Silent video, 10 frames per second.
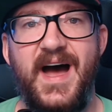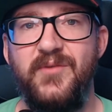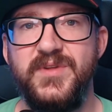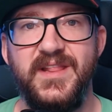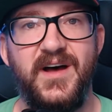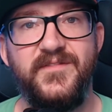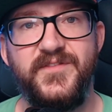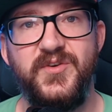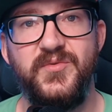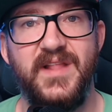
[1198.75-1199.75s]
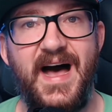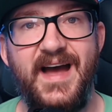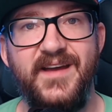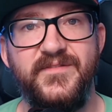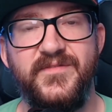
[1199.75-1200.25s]
I would love to
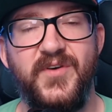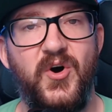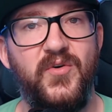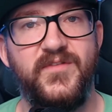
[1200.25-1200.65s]
live over